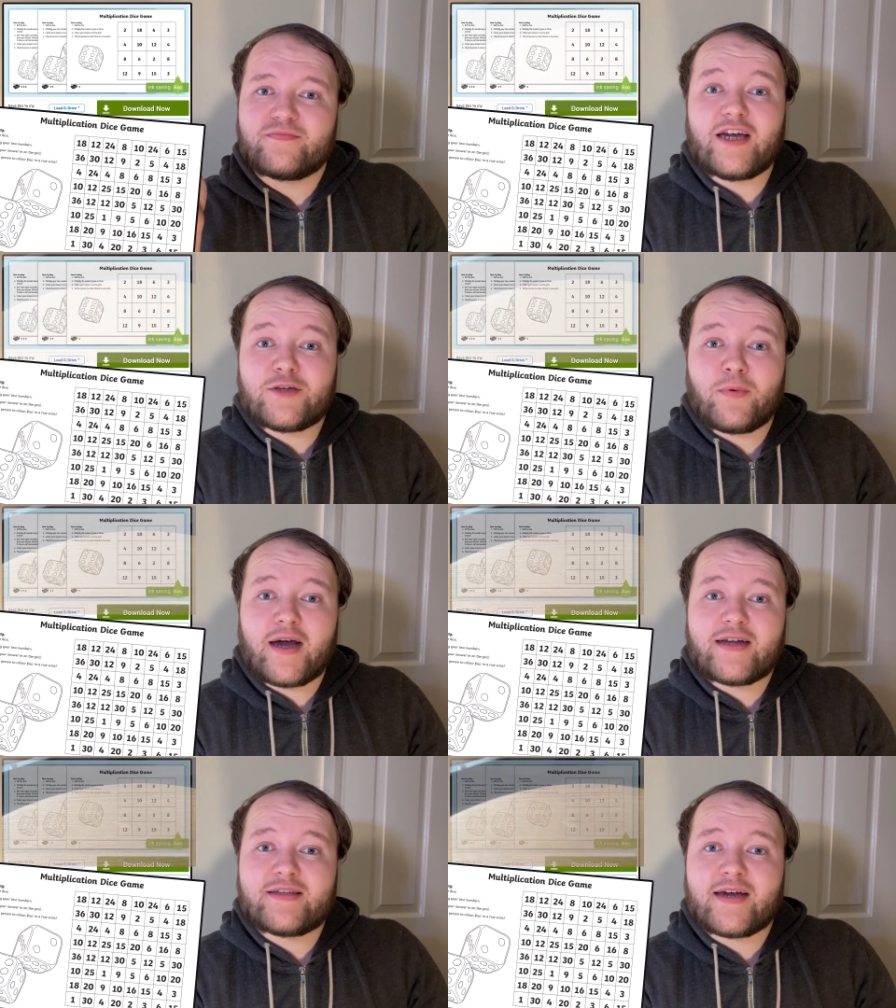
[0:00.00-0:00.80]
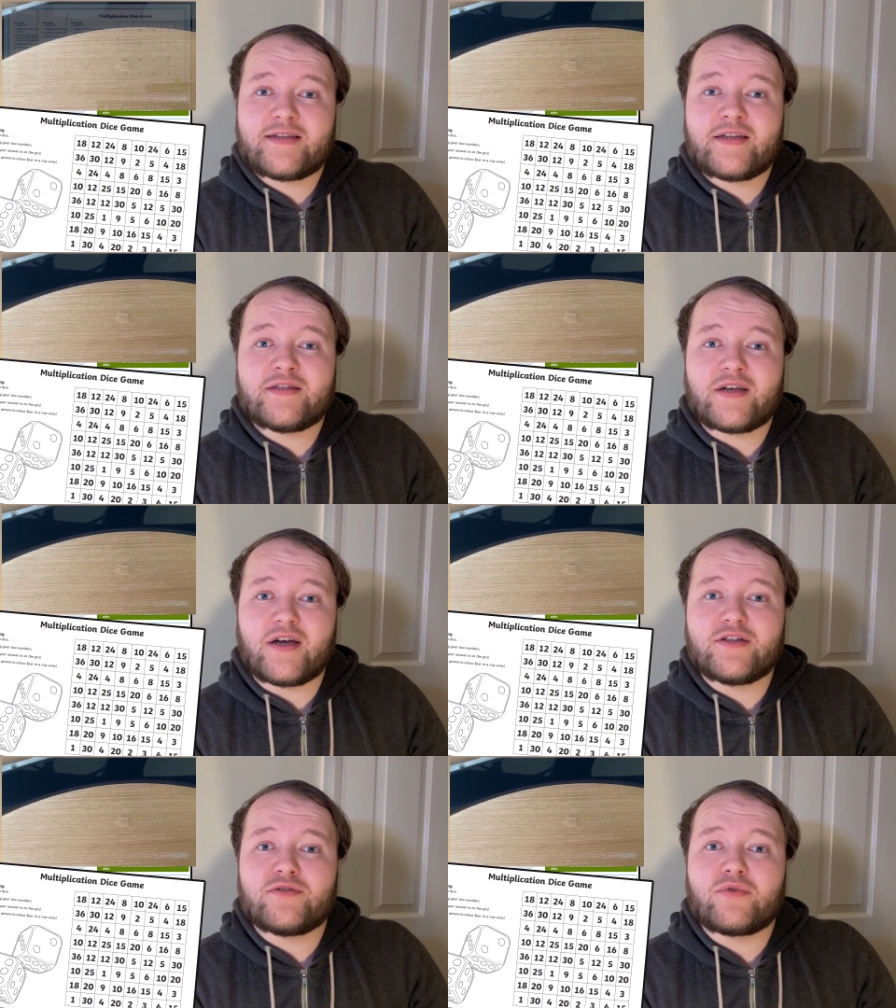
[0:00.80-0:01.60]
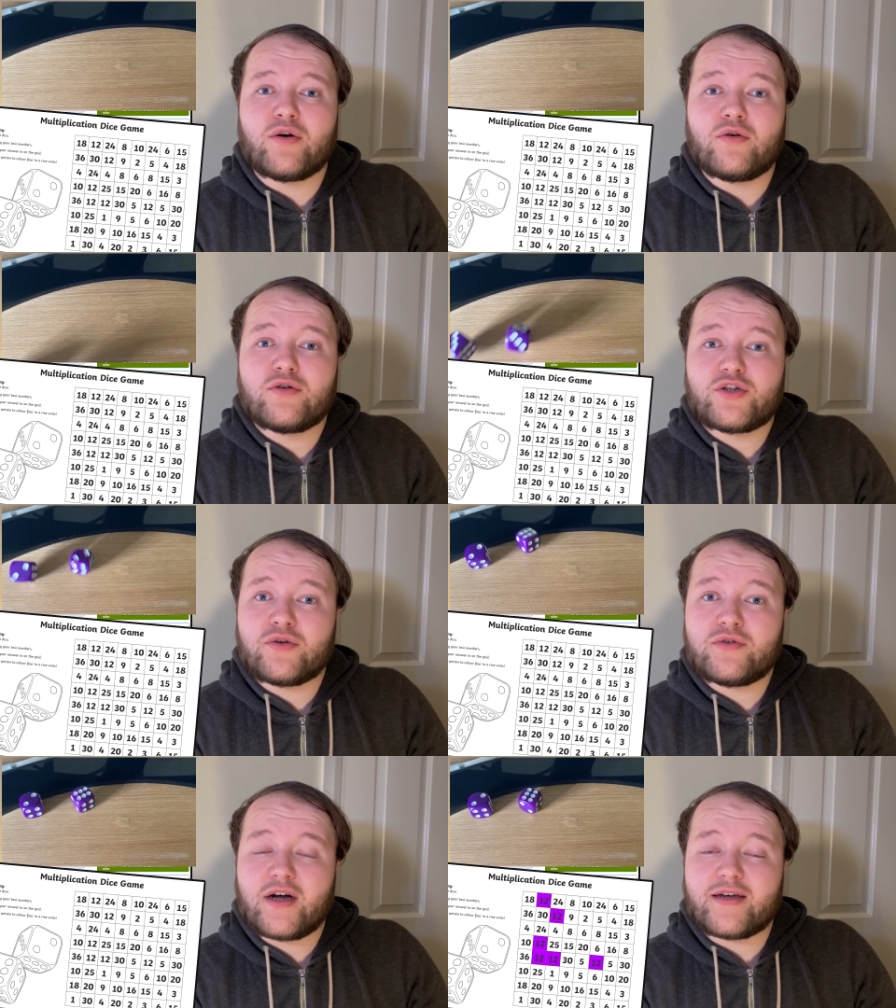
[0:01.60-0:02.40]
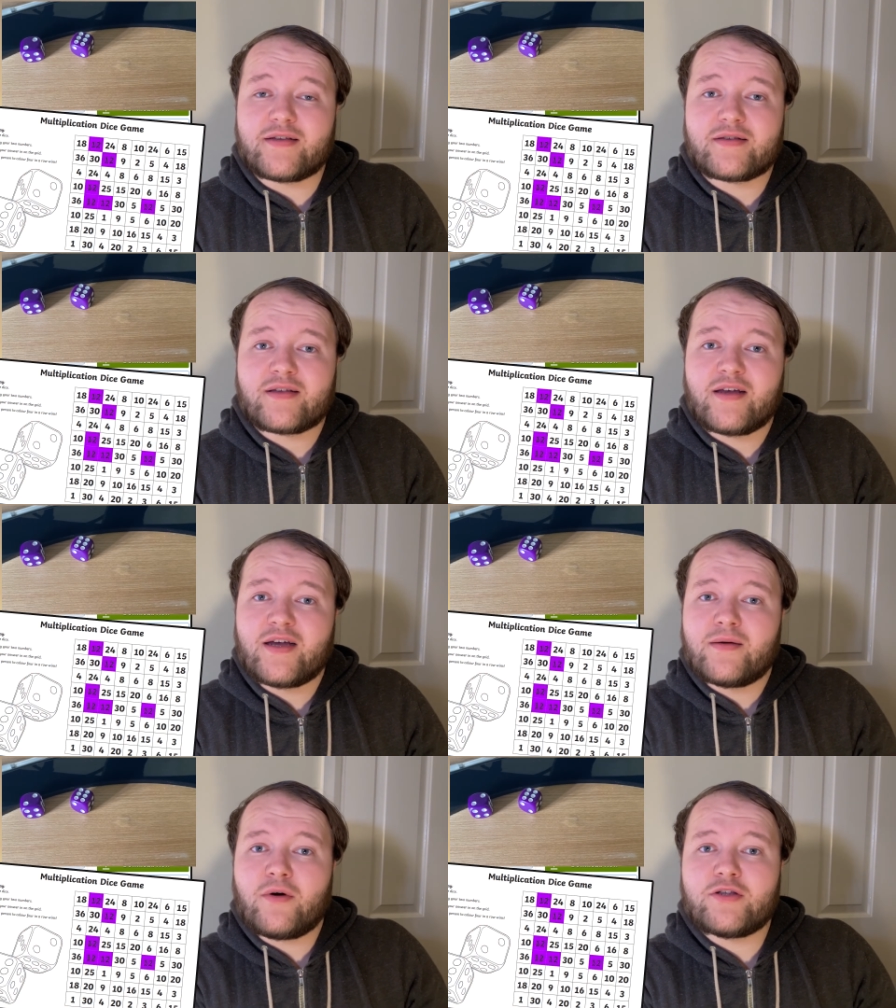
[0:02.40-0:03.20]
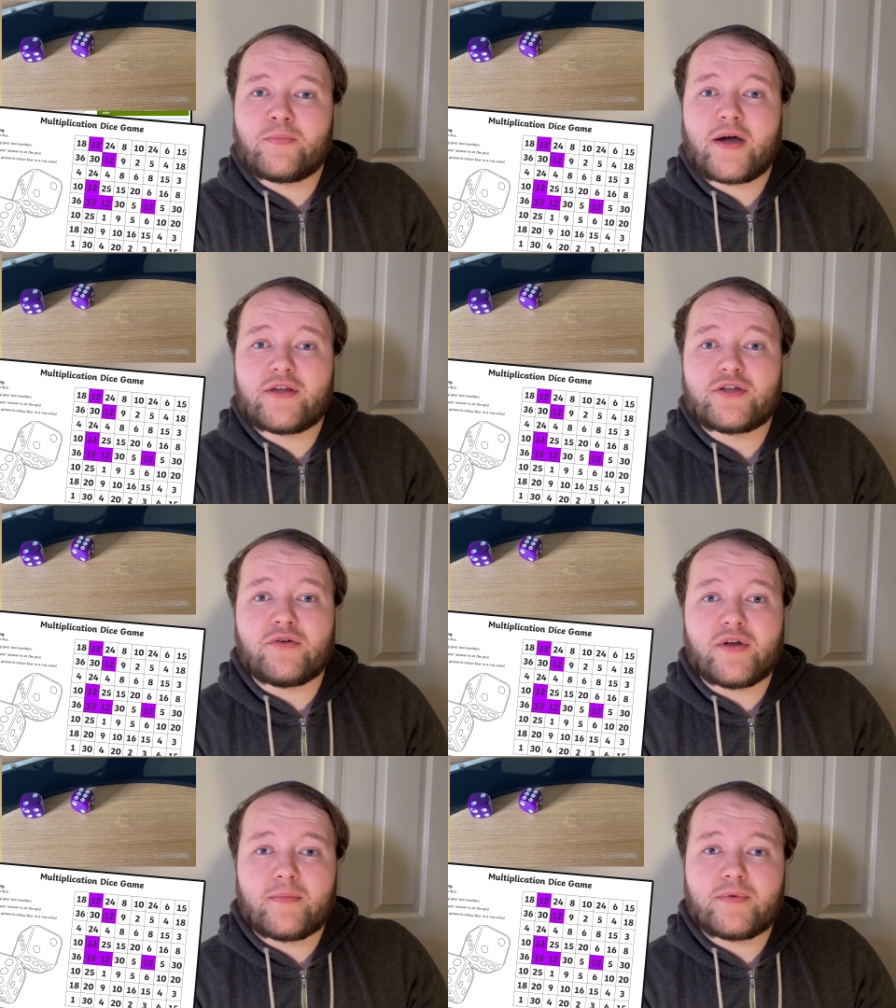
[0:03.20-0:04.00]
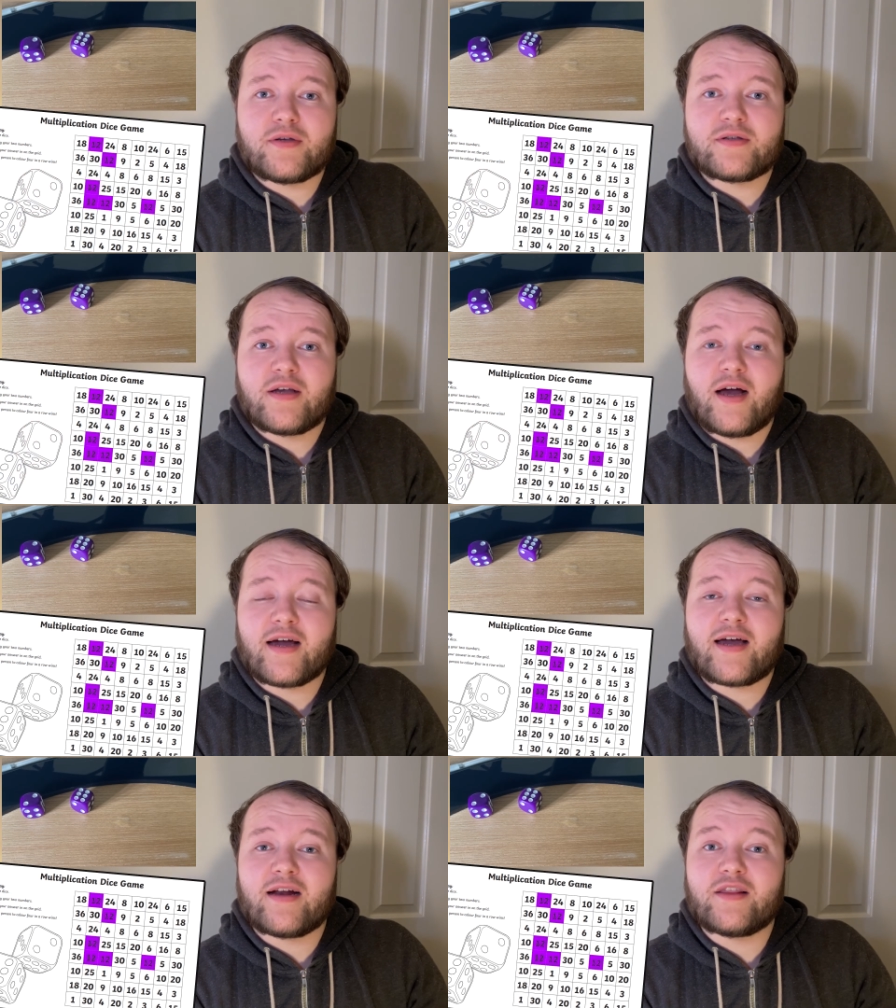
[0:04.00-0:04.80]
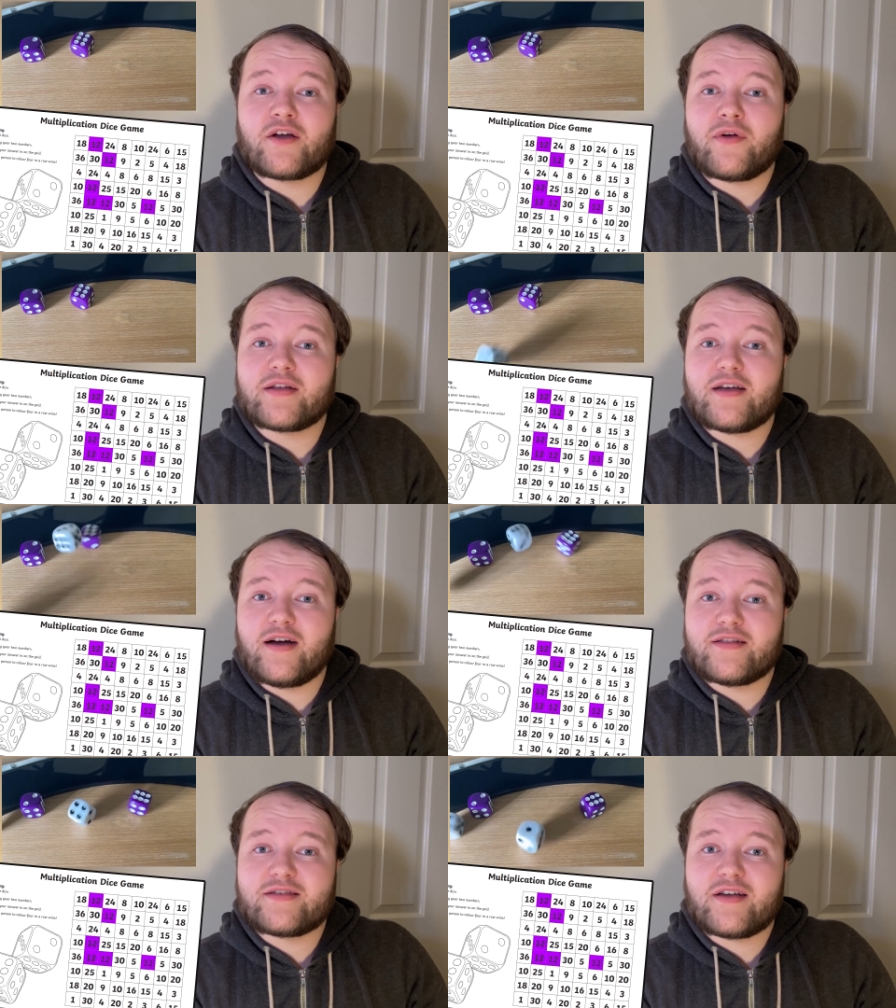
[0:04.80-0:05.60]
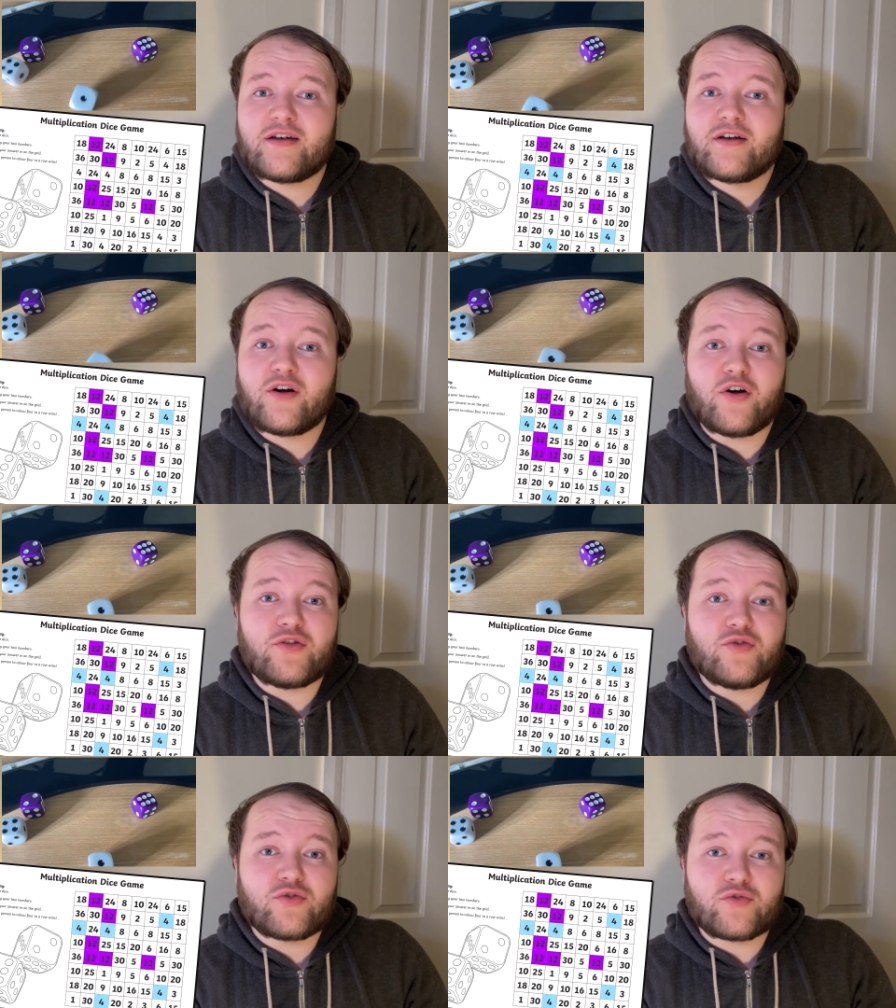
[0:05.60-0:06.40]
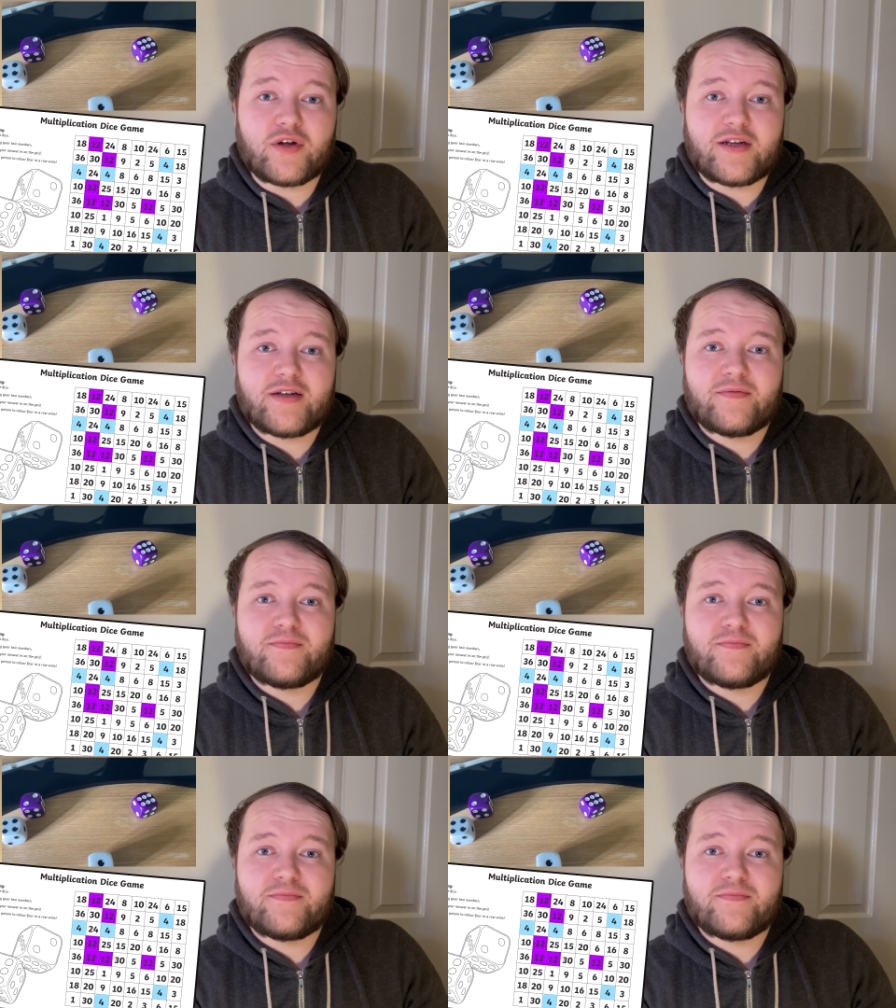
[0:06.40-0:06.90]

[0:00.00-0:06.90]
Each player takes it in turn to roll two dice, multiply the two numbers, and colour the correct answer on your grid.